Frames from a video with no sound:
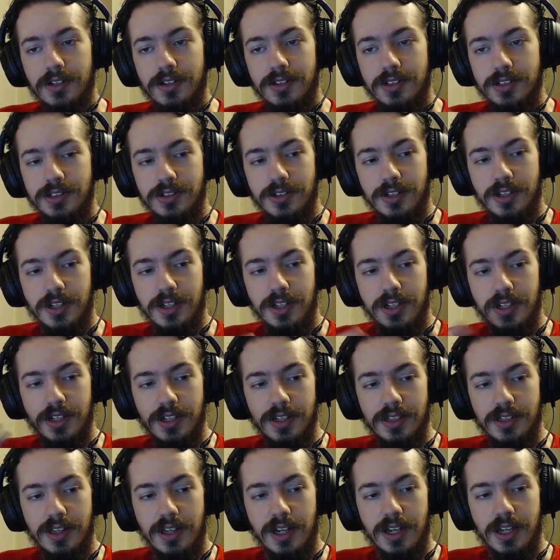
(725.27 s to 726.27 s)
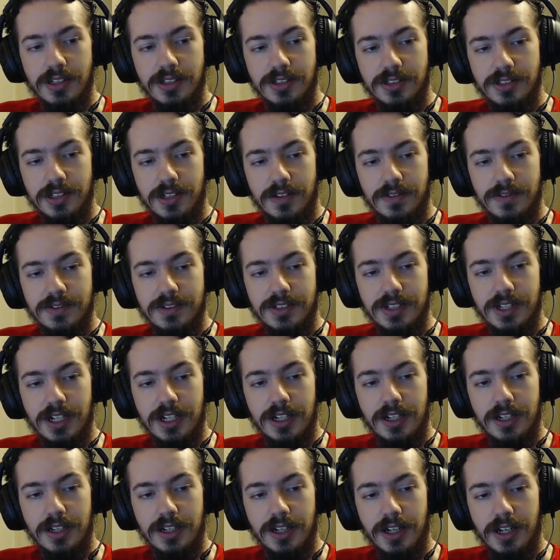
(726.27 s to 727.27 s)
So I can get that stuff
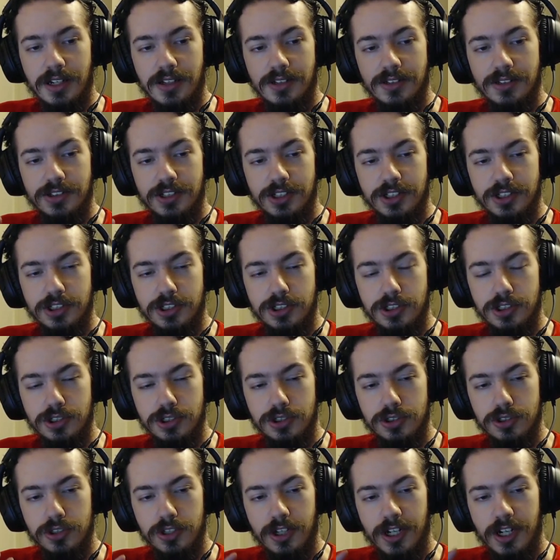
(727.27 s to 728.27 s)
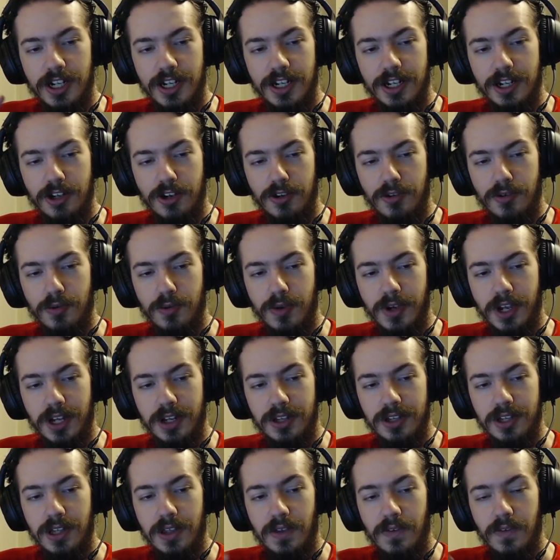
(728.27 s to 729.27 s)
done and kind of just try and
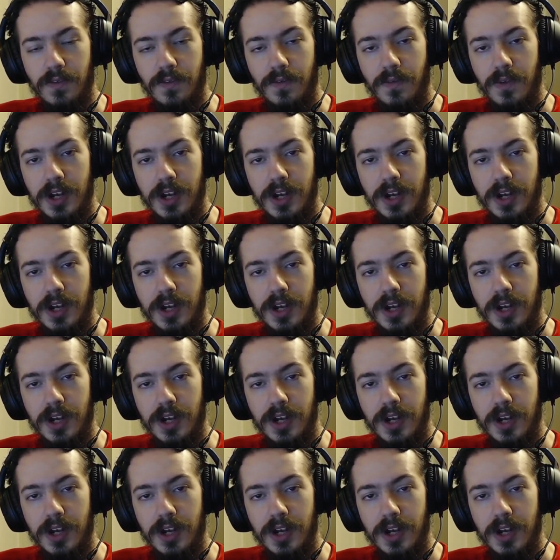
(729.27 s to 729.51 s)
quickly